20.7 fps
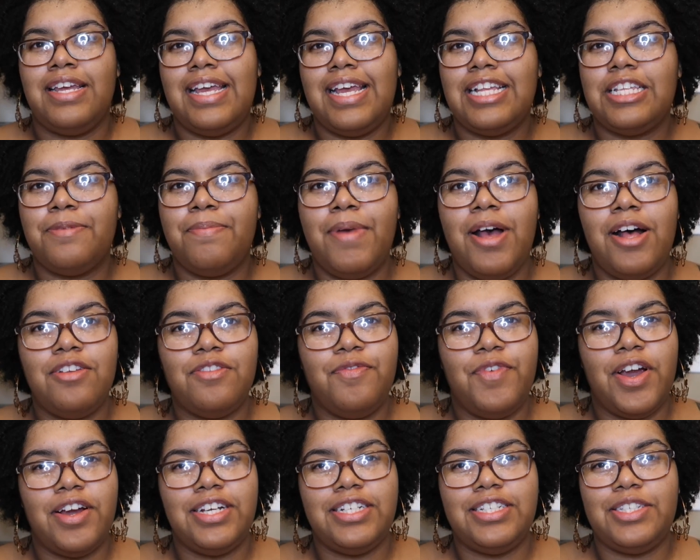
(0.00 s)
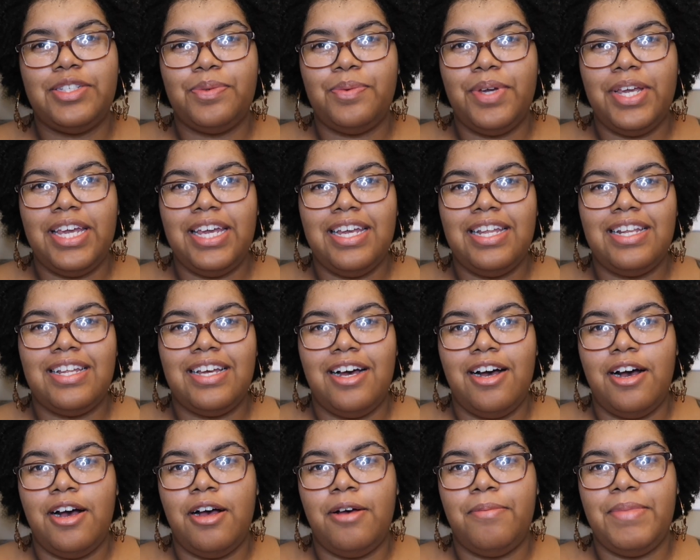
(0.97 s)
It smells very sweet.
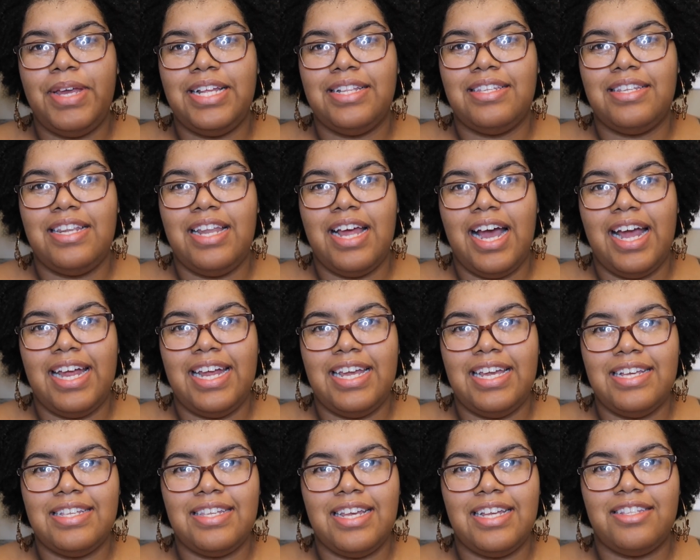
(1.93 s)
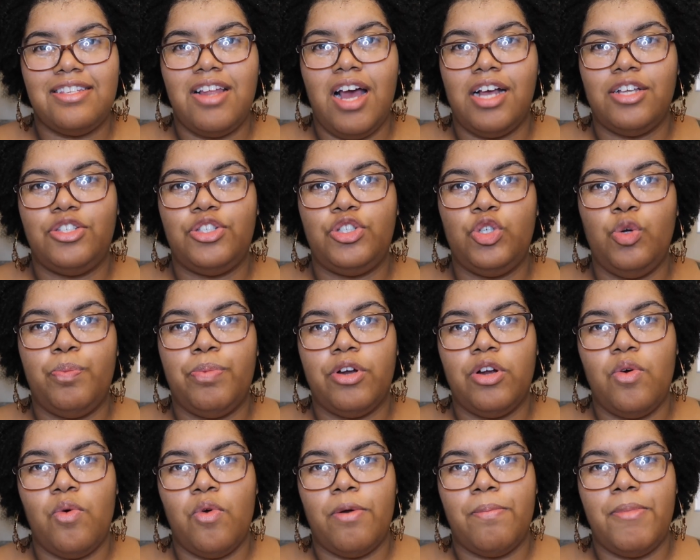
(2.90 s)
It's nice. It's not super
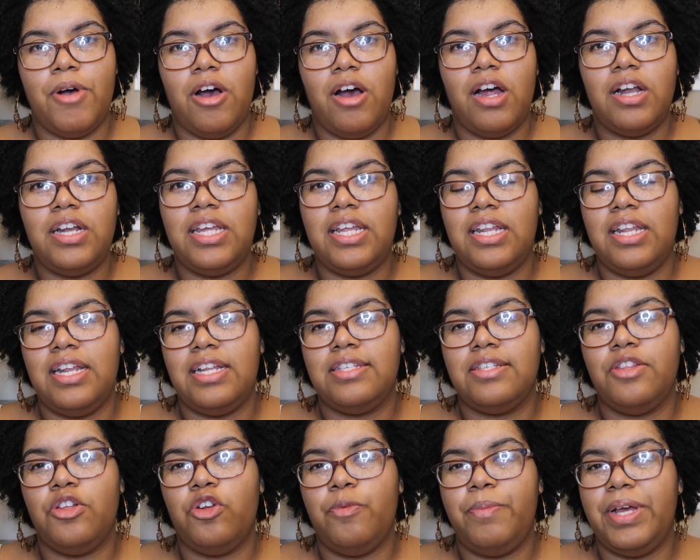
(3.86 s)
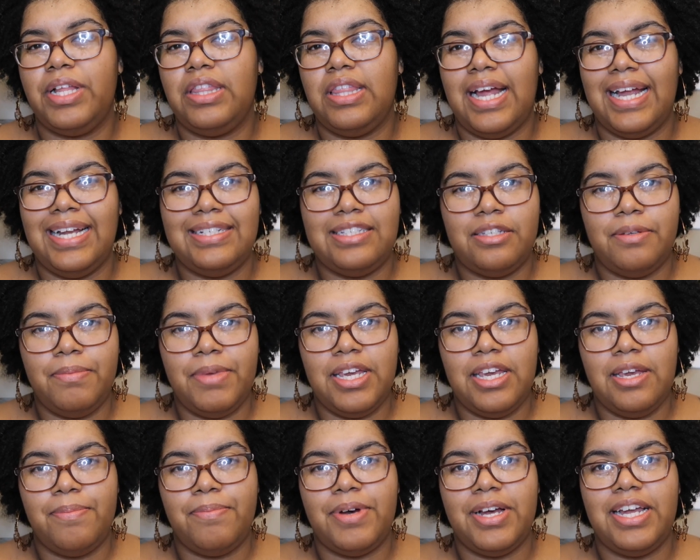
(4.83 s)
gourmand and it is a little bit light to
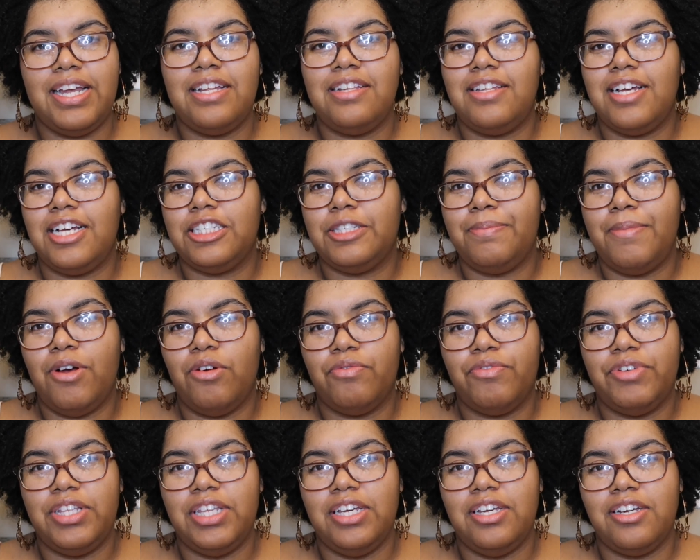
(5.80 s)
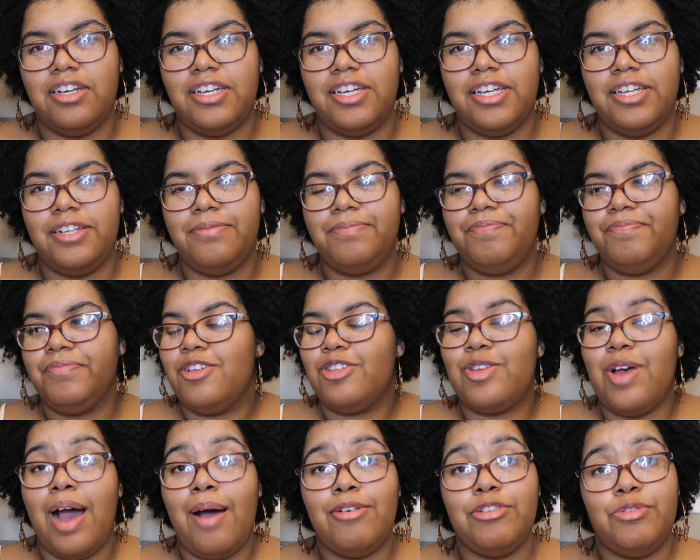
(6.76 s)
me, but it does smell really good.
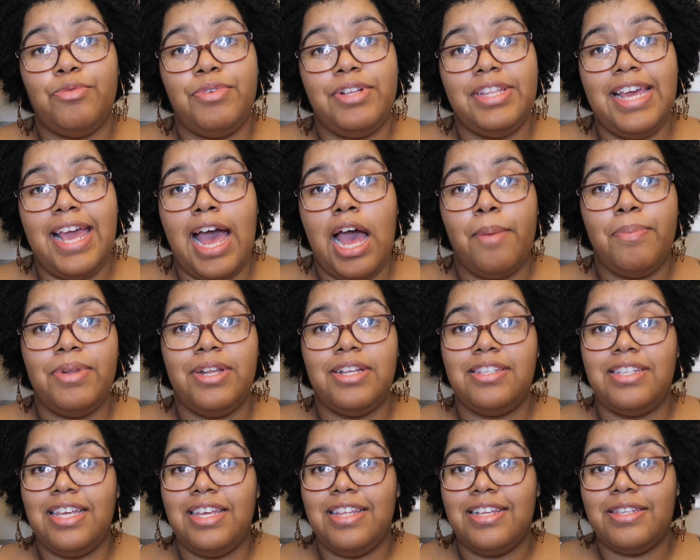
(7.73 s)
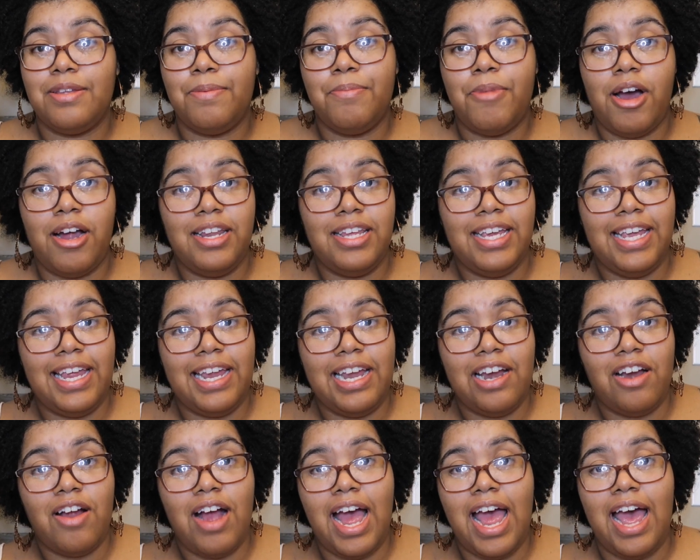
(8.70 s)
So I was really happy to see this in body
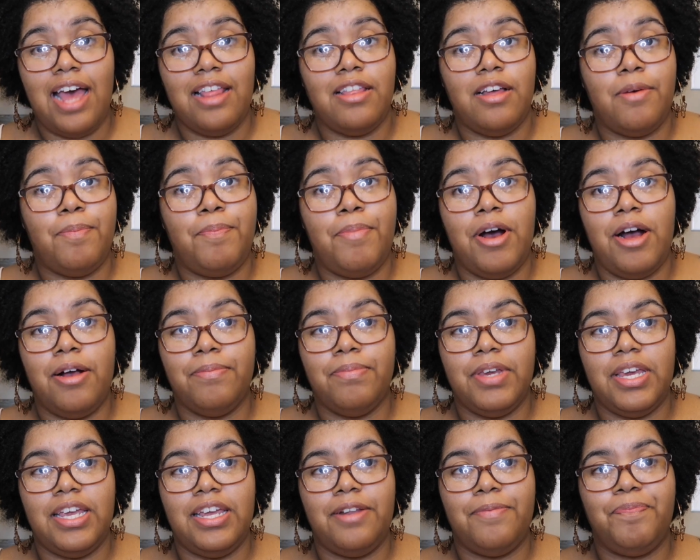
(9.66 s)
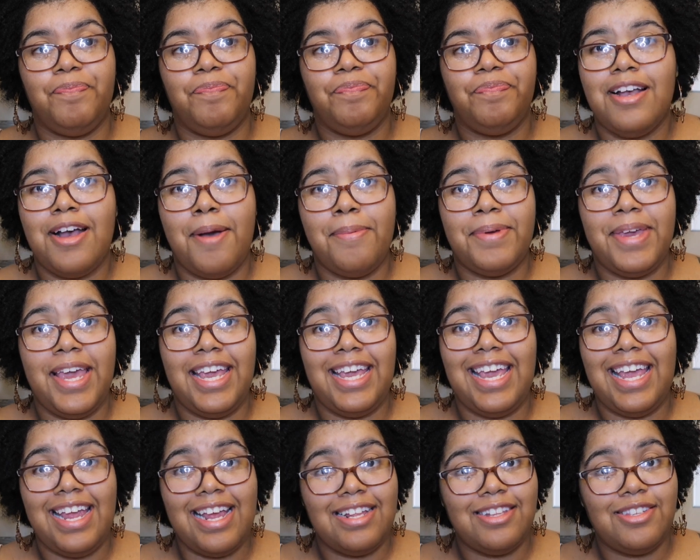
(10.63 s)
care. I had the Pumpkin Cupcake
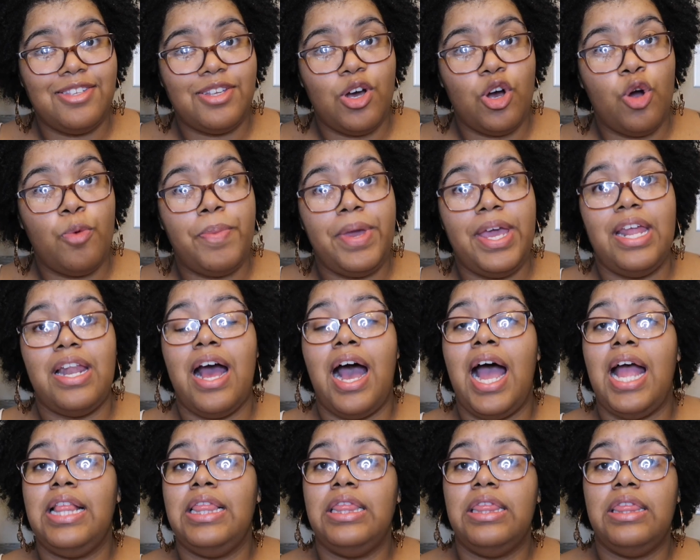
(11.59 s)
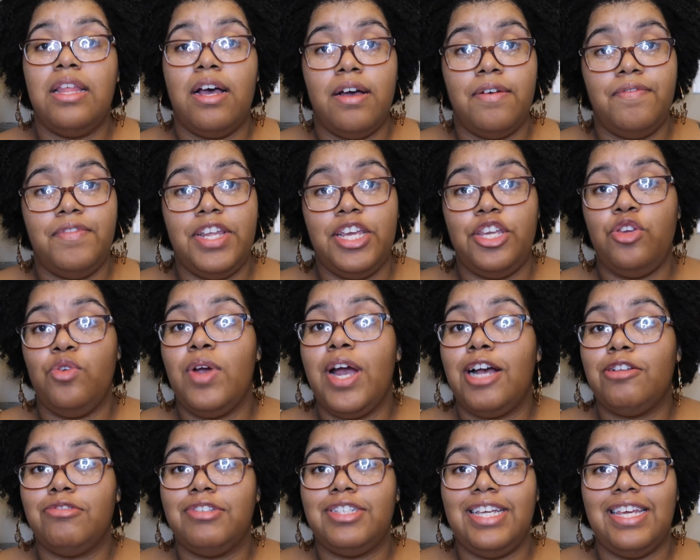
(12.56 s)
hand soap and I loved it. You
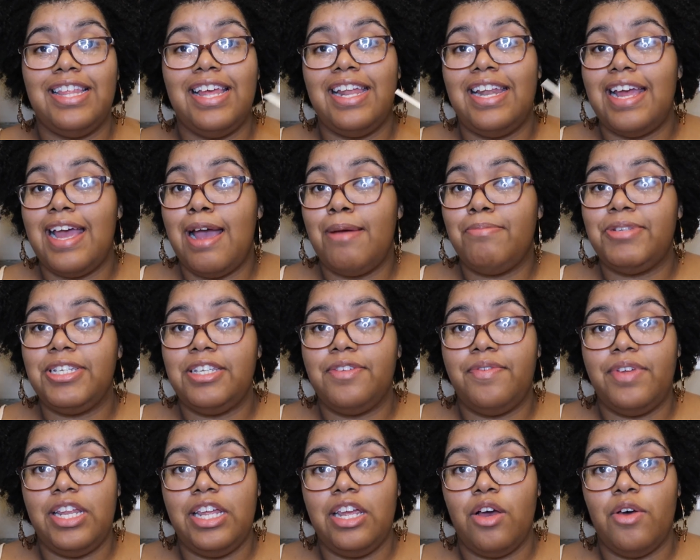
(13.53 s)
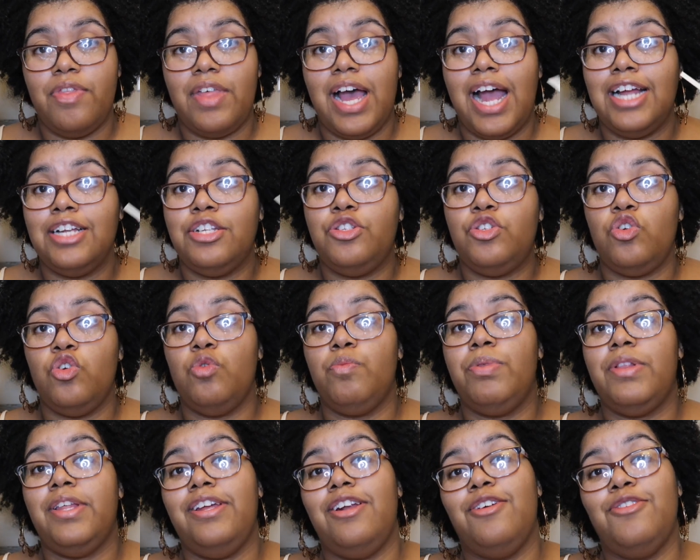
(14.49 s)
guys will see that in an empties video that I do
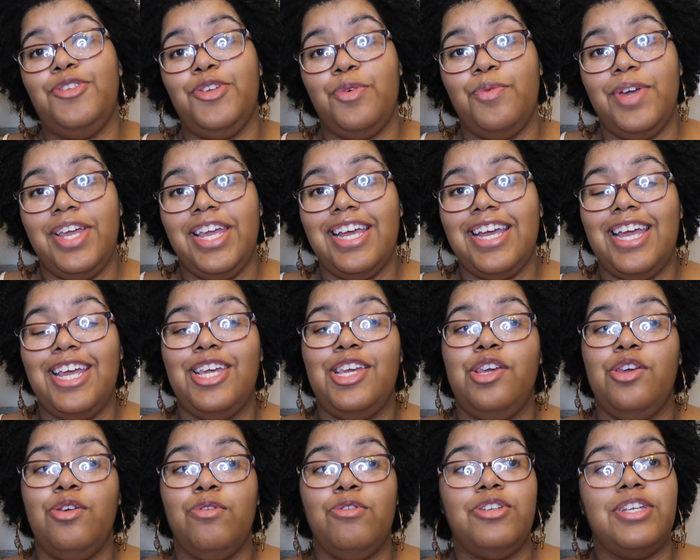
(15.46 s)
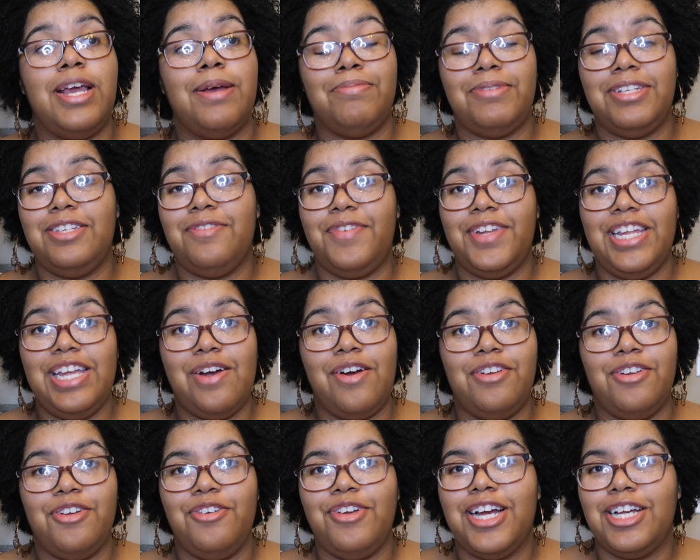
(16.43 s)
plan on doing, a huge empties video. I
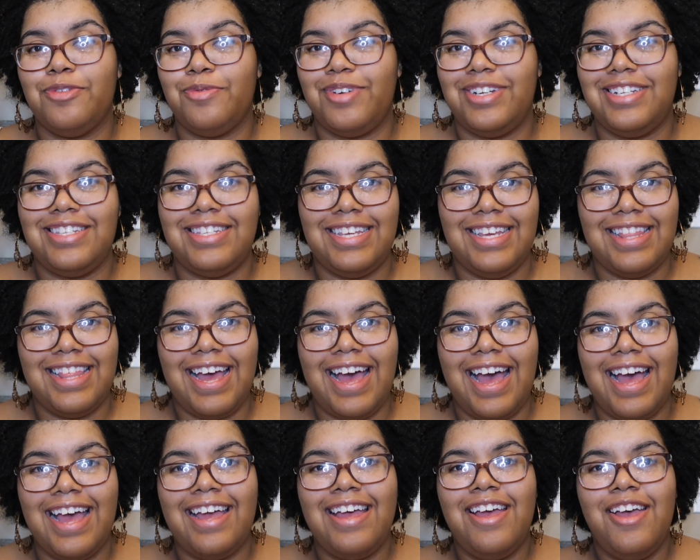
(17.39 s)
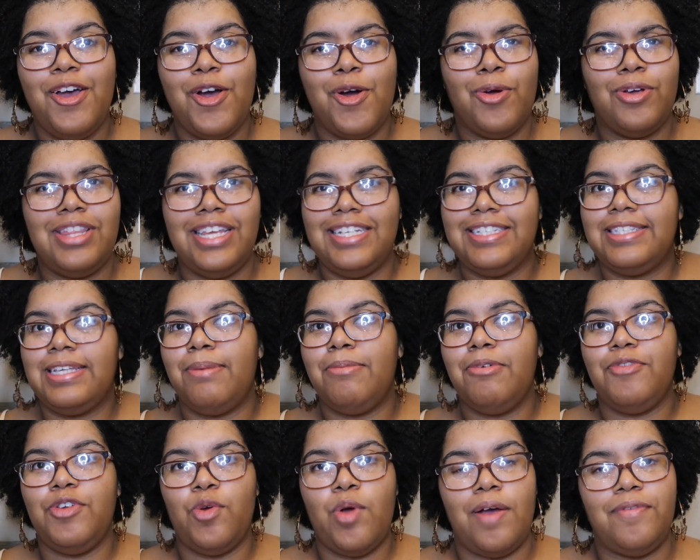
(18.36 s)
know you guys want to see that, or at least some
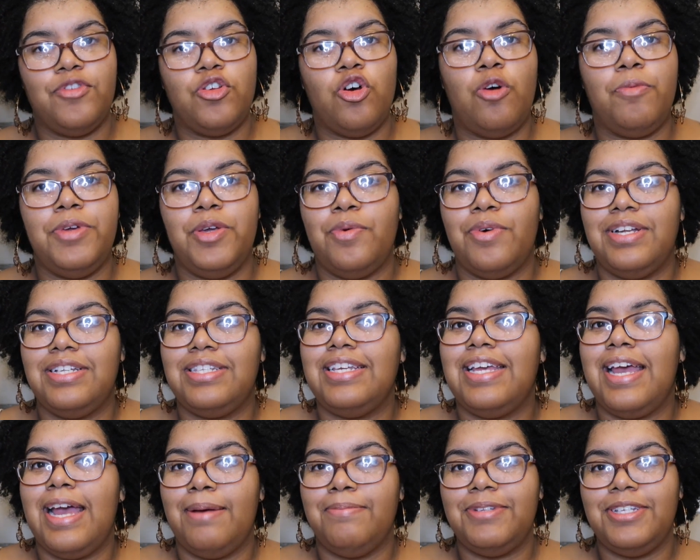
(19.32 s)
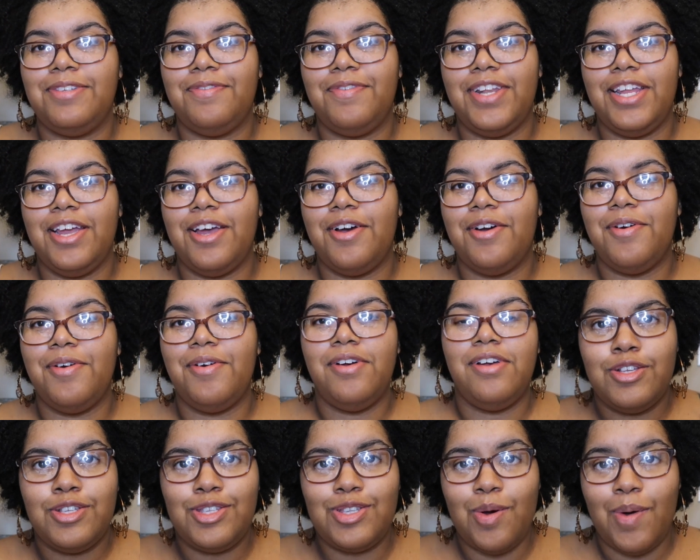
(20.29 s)
of you have told me you want to see an empties video.
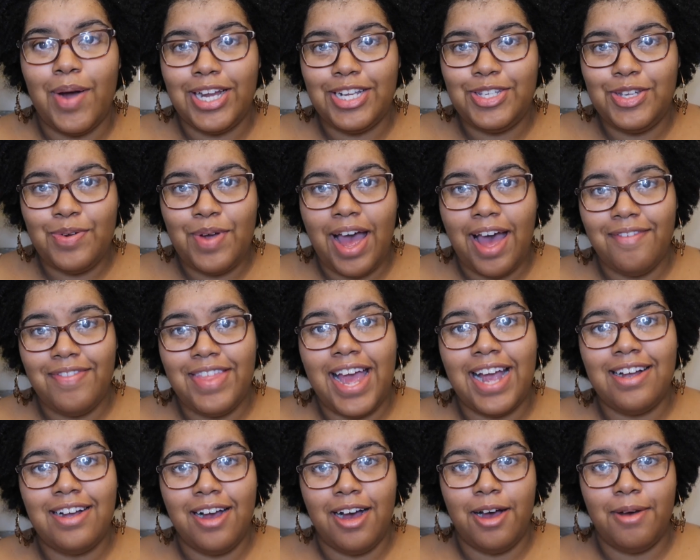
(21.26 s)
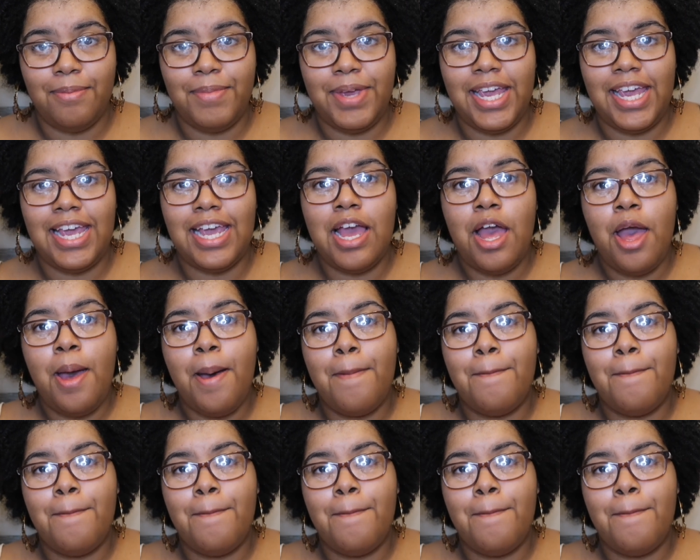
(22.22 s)
So I do have that coming.